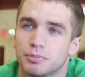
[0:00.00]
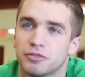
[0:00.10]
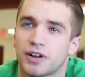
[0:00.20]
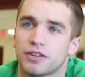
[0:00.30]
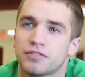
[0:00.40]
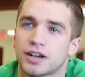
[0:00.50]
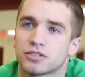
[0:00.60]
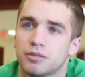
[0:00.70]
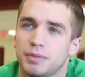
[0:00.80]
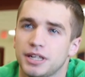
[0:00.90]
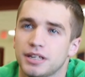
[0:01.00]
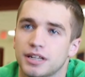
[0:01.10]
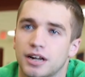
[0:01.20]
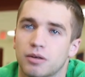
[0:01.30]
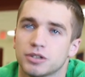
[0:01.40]
a profound effect on
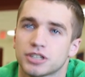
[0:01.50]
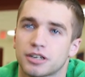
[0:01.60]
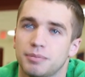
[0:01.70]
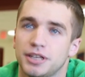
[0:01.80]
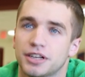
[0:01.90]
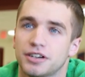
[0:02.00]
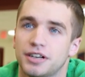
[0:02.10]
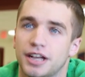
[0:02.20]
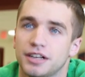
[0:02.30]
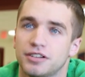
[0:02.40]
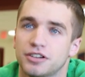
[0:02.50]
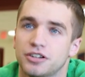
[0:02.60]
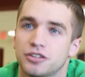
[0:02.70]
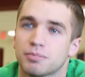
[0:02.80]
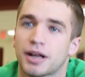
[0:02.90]
me, and I wish I could be there today to
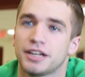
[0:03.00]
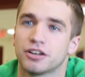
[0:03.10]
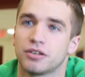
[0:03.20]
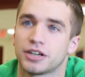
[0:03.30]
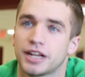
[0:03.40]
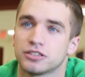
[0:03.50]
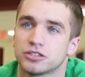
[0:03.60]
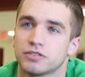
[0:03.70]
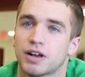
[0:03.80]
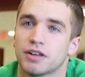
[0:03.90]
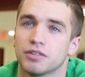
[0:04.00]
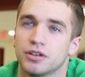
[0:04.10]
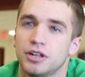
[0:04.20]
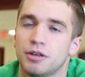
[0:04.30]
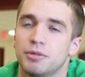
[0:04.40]
introduce my hero and cancer
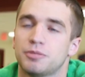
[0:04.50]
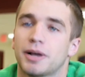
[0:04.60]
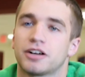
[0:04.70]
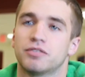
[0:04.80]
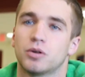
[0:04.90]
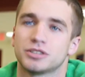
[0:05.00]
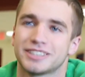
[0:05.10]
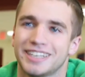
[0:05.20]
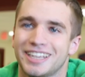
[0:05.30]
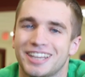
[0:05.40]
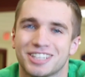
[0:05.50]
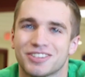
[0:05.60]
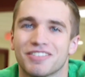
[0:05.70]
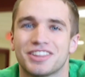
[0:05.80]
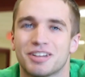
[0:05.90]
survivor, Miss Becca Volz.
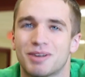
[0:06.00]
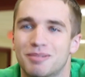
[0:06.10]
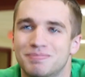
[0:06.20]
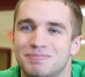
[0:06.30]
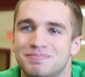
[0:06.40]
Thanks for everything, Mom.